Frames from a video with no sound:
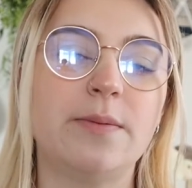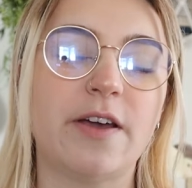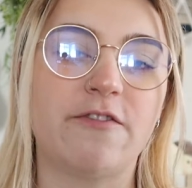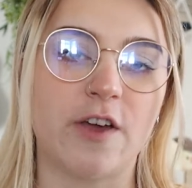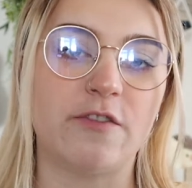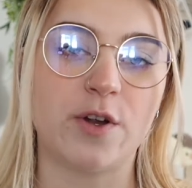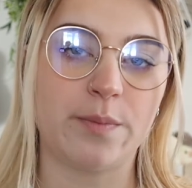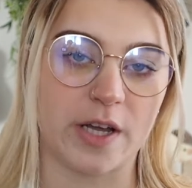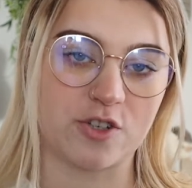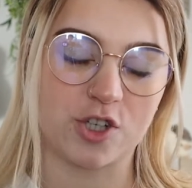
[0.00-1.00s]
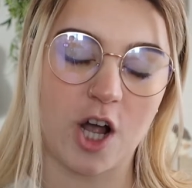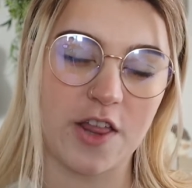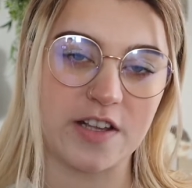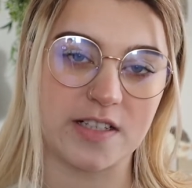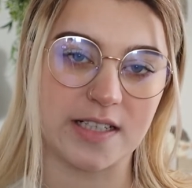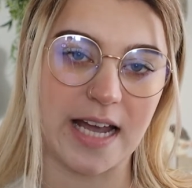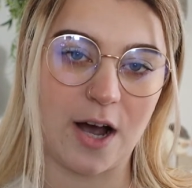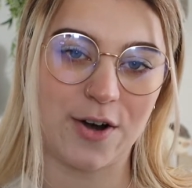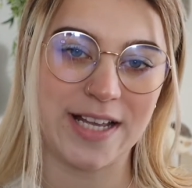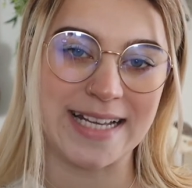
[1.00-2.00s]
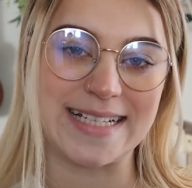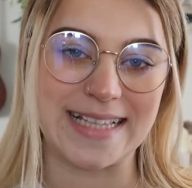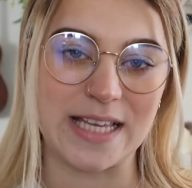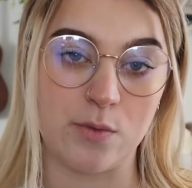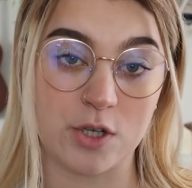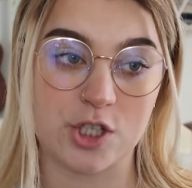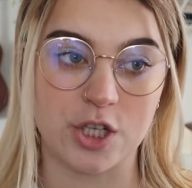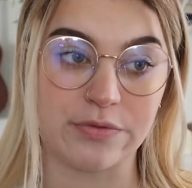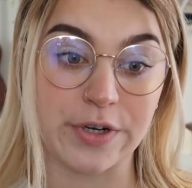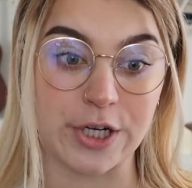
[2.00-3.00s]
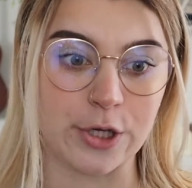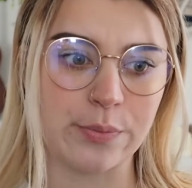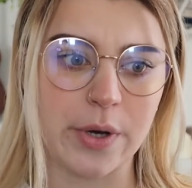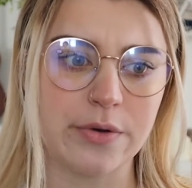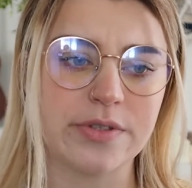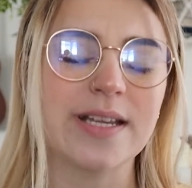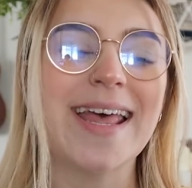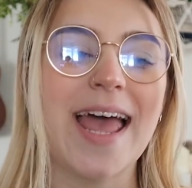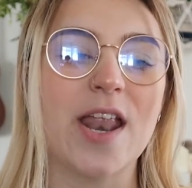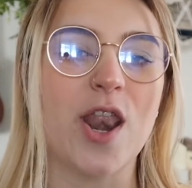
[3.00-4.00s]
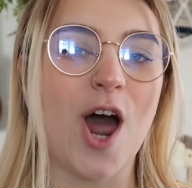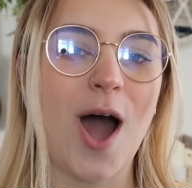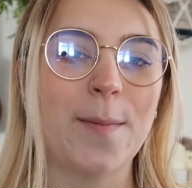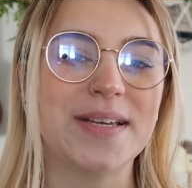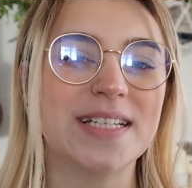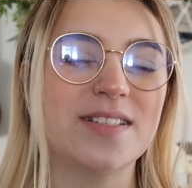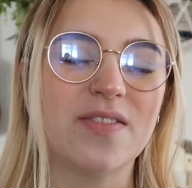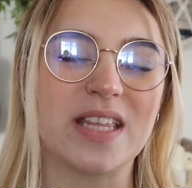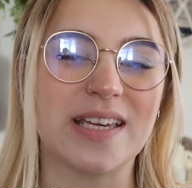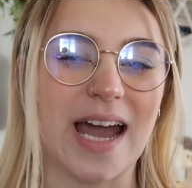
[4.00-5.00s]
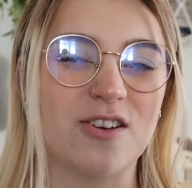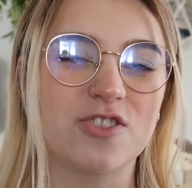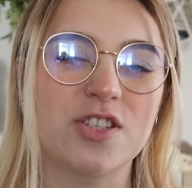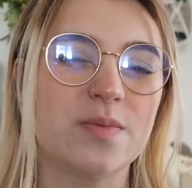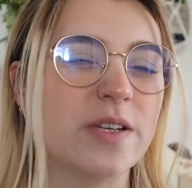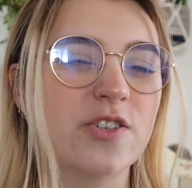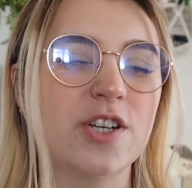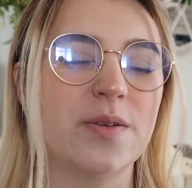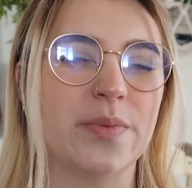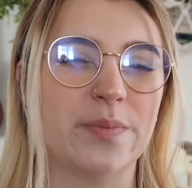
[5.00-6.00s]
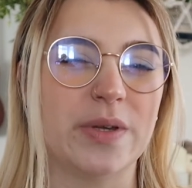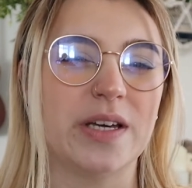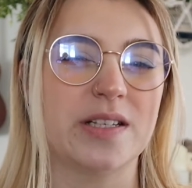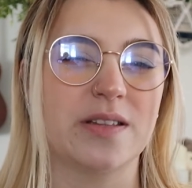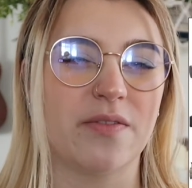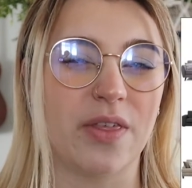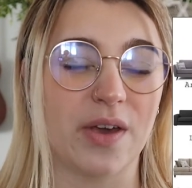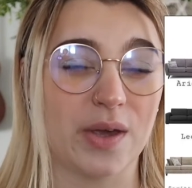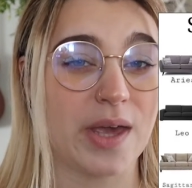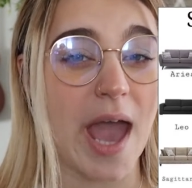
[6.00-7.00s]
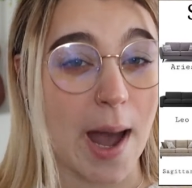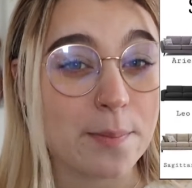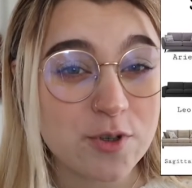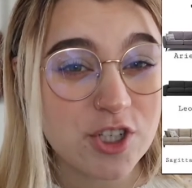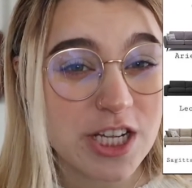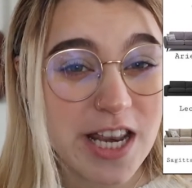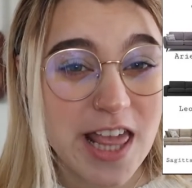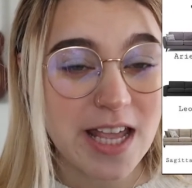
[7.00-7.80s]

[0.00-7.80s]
my favorite picture on this account is the "Which sofa are you" post. Not because of the couches pictured, but because of the caption.